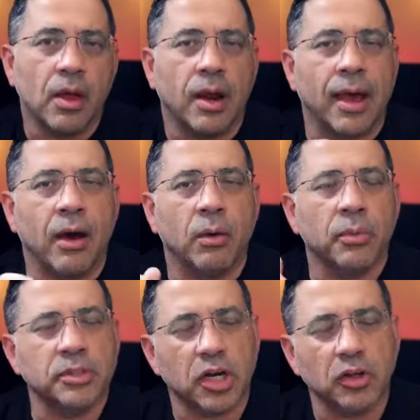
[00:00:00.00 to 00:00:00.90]
Now, when
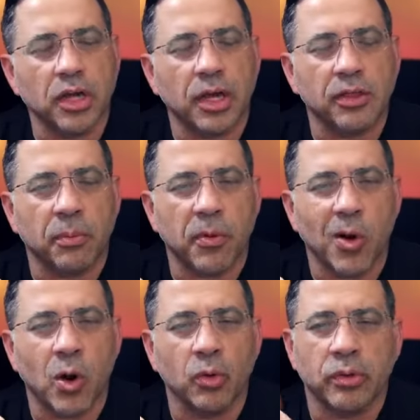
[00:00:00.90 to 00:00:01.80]
we start looking at the
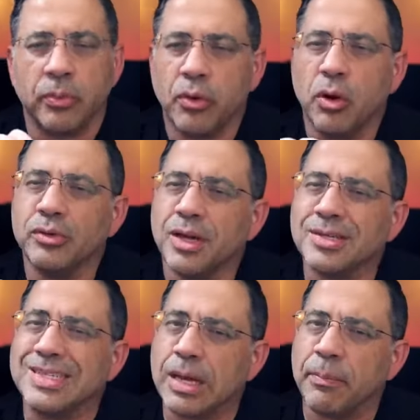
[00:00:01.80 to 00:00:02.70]
Pro
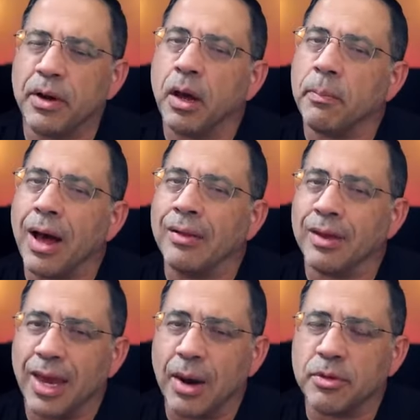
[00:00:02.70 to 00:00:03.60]
does step it up on the
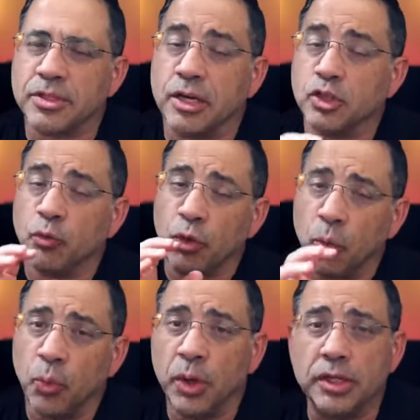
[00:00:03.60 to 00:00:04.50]
camera side. So if you're
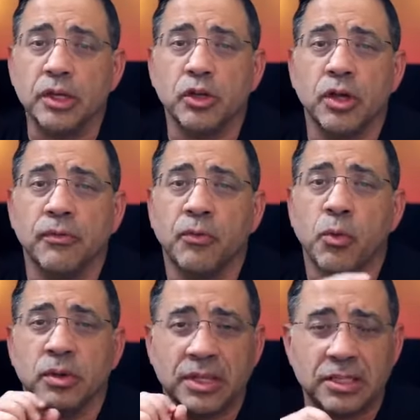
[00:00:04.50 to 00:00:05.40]
really looking
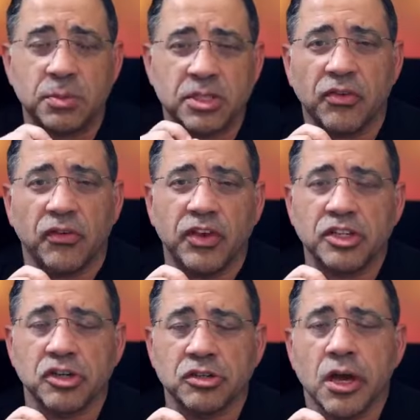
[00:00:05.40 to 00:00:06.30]
for these specific
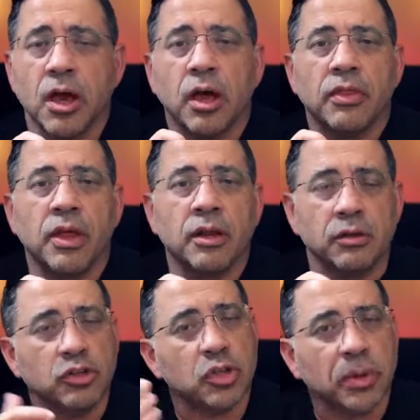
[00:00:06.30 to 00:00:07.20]
features, then
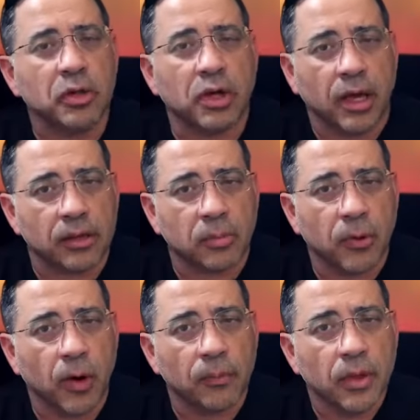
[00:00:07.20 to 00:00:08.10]
you should be looking at the
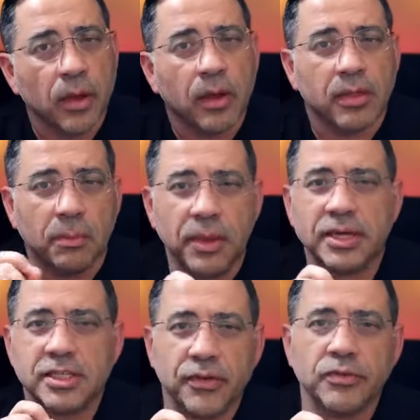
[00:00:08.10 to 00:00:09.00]
Pro. The
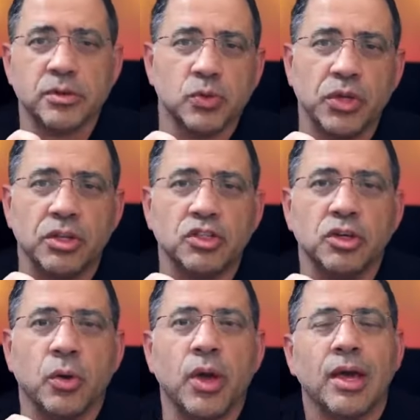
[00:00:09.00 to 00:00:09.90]
biggest difference between the
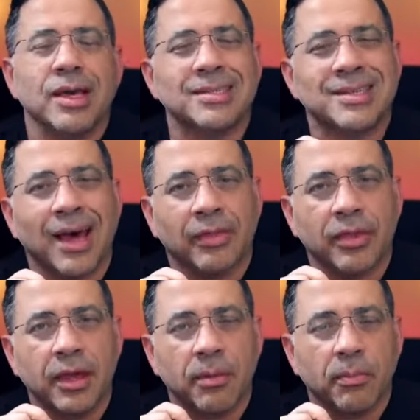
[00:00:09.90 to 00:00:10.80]
two is that
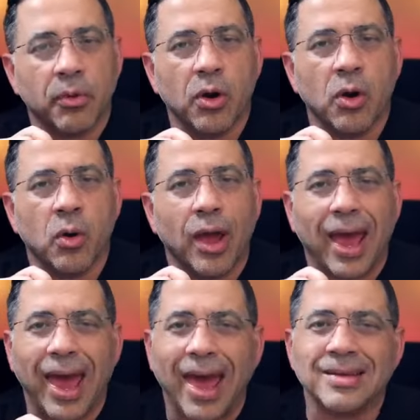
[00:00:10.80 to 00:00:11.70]
the Pro
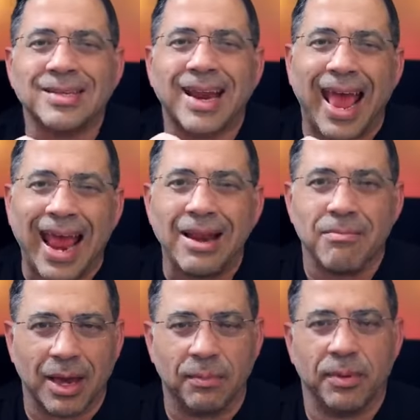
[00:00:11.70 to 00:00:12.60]
has an 8
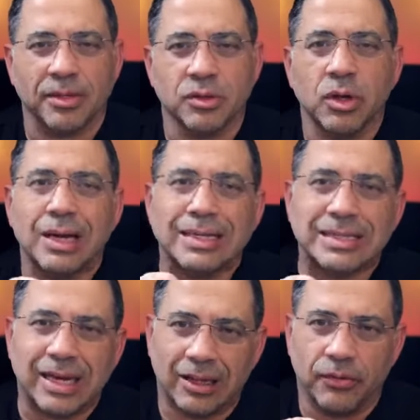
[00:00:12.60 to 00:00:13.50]
megapixel
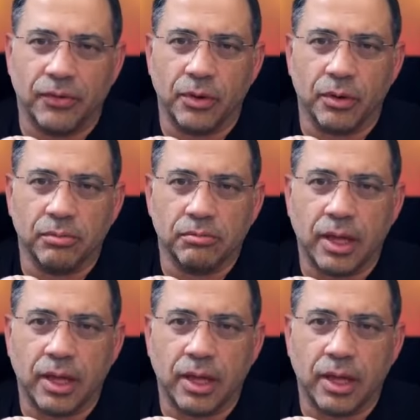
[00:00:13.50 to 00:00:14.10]
telephoto.